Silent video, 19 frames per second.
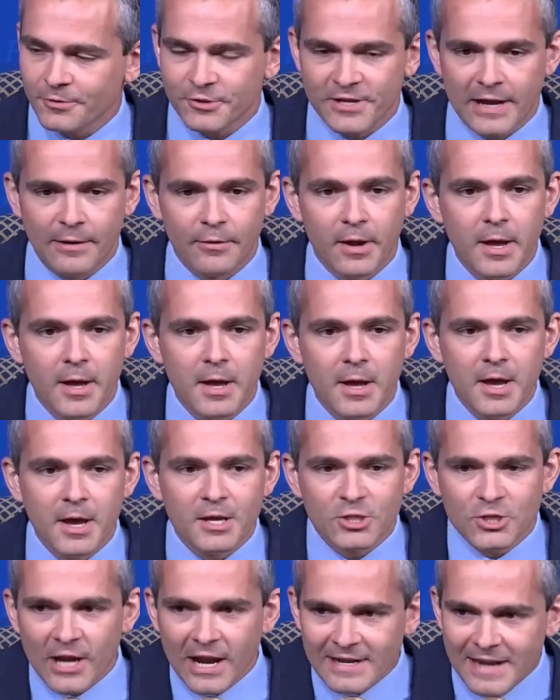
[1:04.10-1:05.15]
ultrasound,
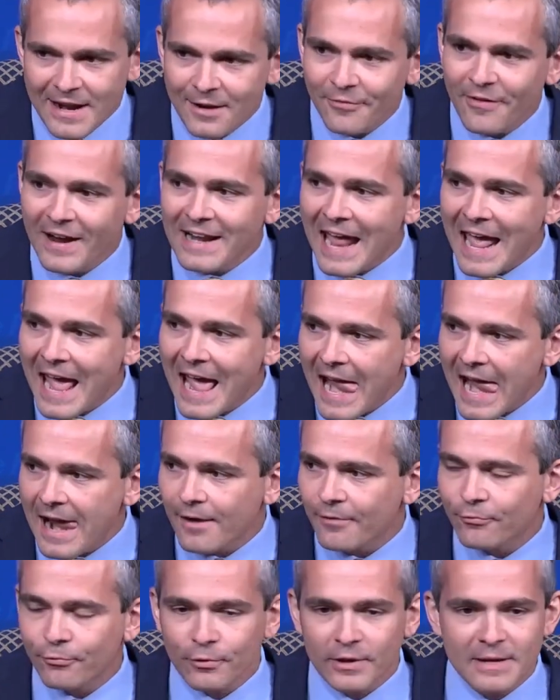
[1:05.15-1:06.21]
she identified
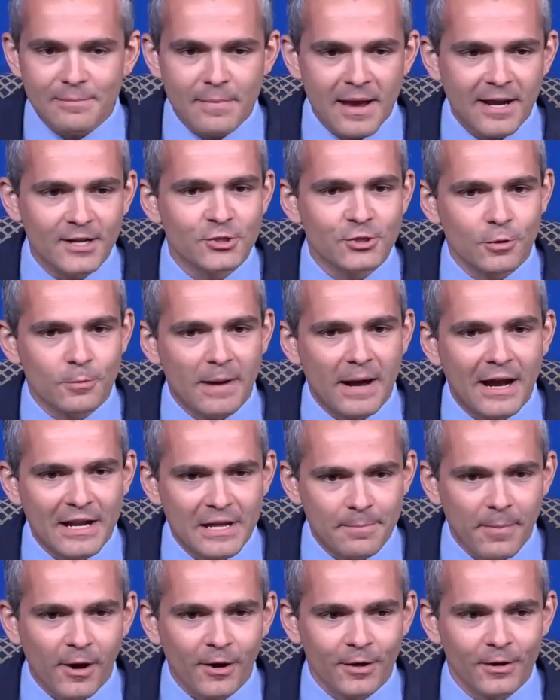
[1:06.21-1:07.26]
every major
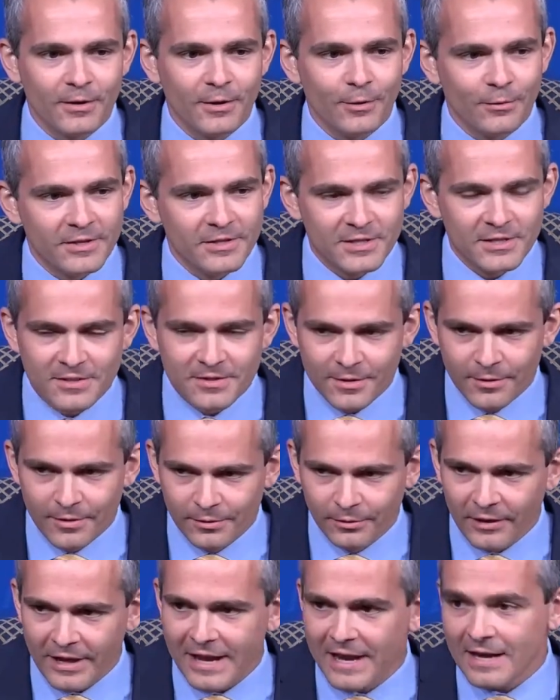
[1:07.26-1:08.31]
body part. You know, this is the
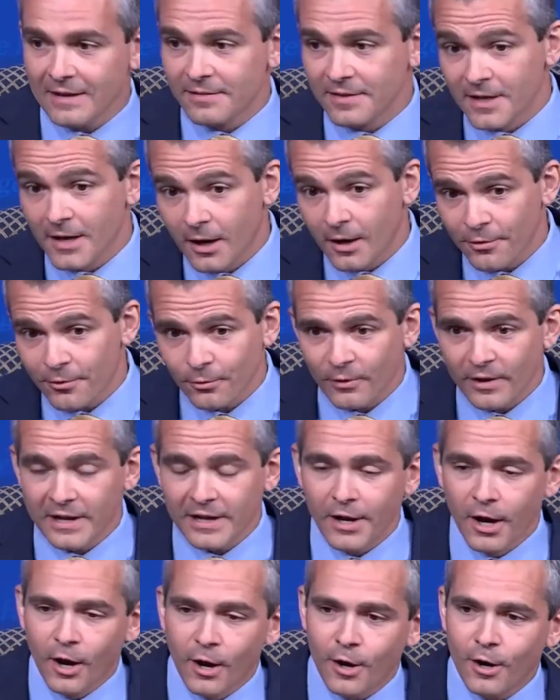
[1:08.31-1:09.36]
leg, the other
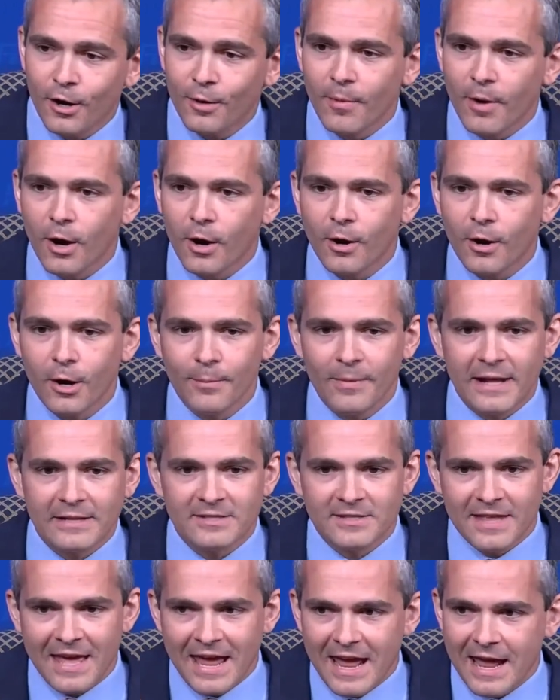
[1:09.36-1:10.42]
leg, arm,
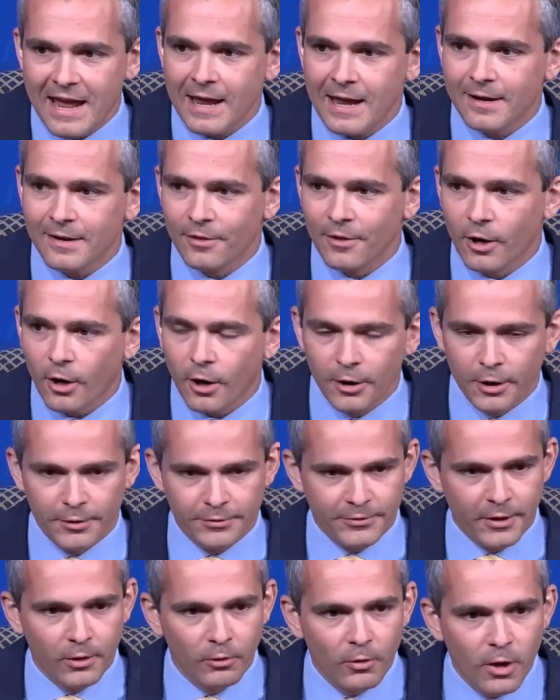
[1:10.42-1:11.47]
that's the head, the heart,
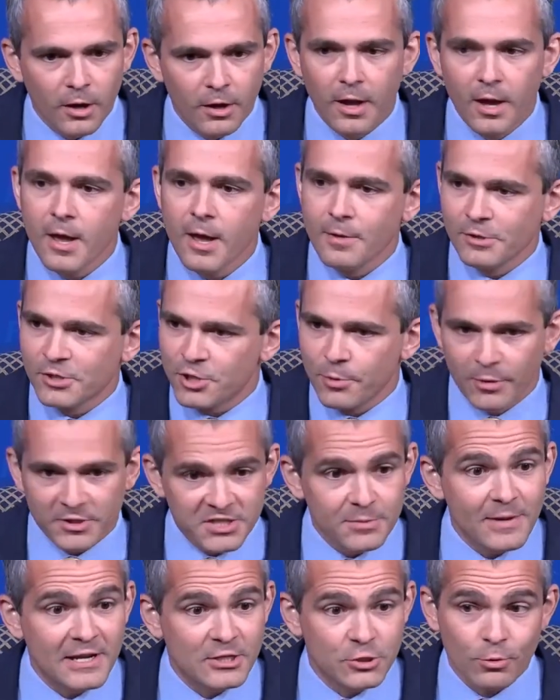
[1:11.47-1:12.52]
the lung. She
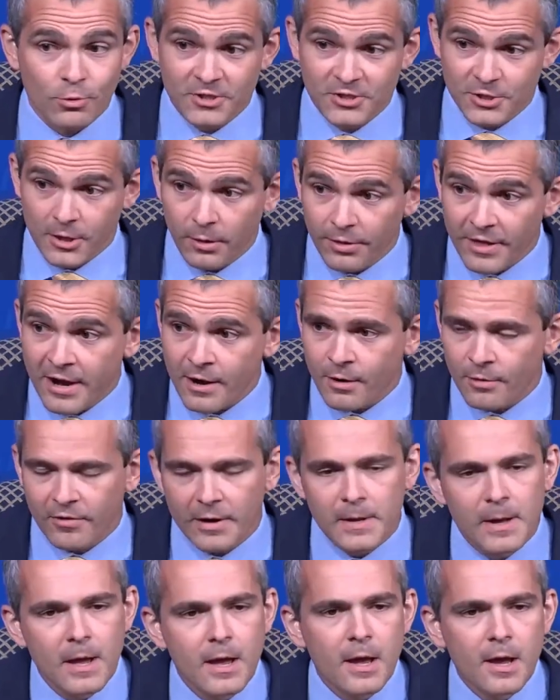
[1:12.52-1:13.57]
wants to make sure it's all there,
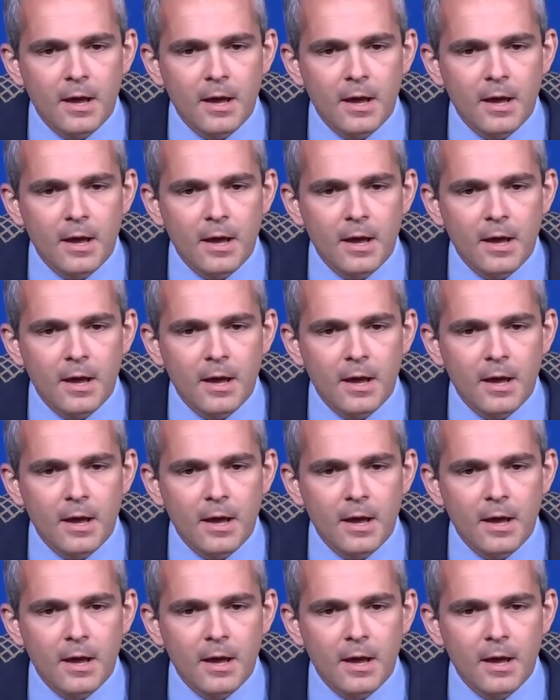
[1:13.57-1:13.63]
right?